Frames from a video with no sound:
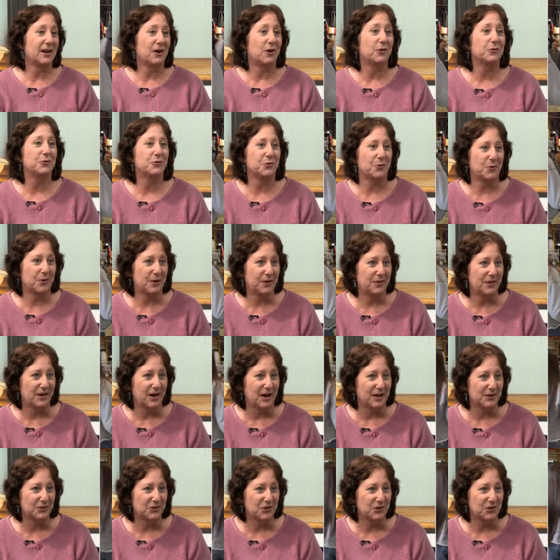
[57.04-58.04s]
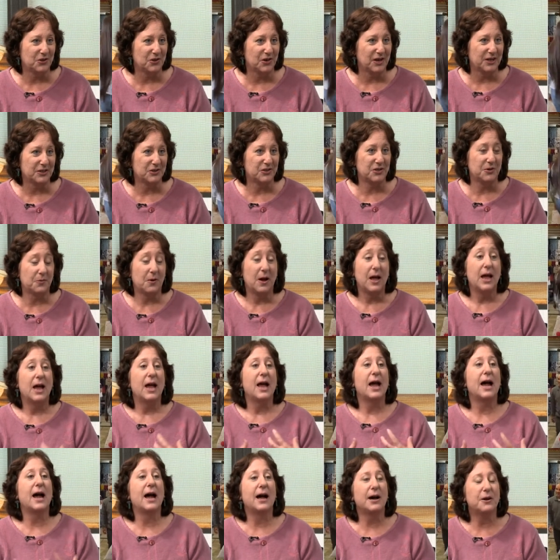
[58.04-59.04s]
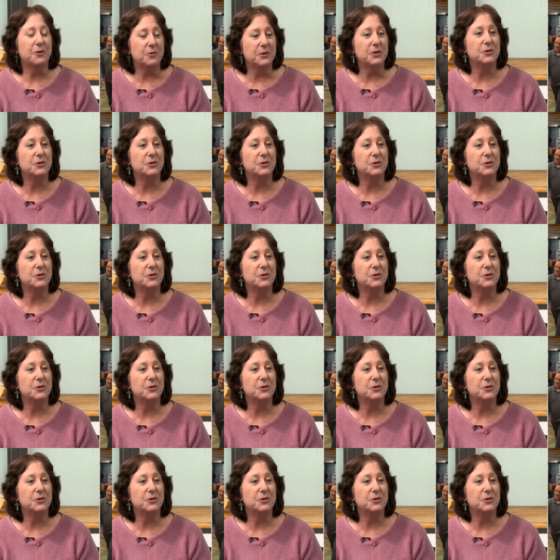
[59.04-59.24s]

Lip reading: get ultra-Orthodox to talk to you? How